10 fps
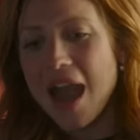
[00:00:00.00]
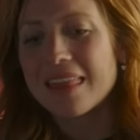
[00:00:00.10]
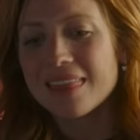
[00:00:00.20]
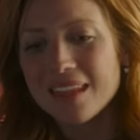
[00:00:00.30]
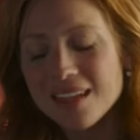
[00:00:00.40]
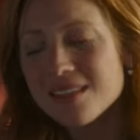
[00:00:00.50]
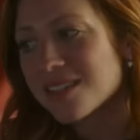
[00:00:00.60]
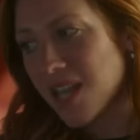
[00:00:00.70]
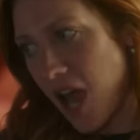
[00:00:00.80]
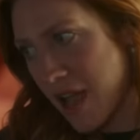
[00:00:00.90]
I think
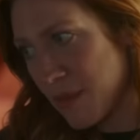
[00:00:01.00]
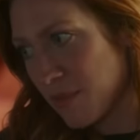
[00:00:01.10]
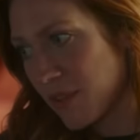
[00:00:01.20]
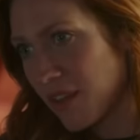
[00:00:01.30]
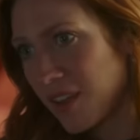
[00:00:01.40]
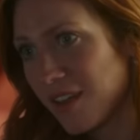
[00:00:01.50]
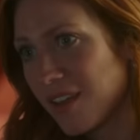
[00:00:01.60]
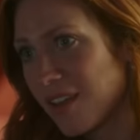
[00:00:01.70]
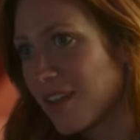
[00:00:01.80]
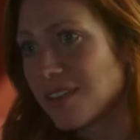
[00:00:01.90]
it's time
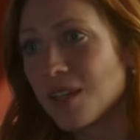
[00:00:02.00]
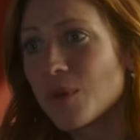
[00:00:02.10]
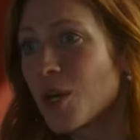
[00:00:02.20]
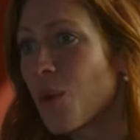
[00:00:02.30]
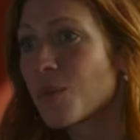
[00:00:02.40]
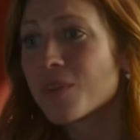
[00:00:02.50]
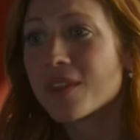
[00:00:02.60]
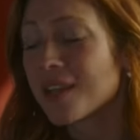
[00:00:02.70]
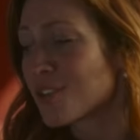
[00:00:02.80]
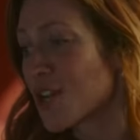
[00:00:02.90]
that we go on
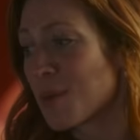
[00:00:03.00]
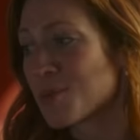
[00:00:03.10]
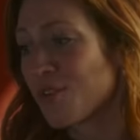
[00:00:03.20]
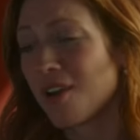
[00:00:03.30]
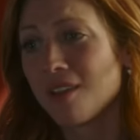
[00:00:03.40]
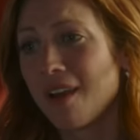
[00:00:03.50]
with the next chapter of our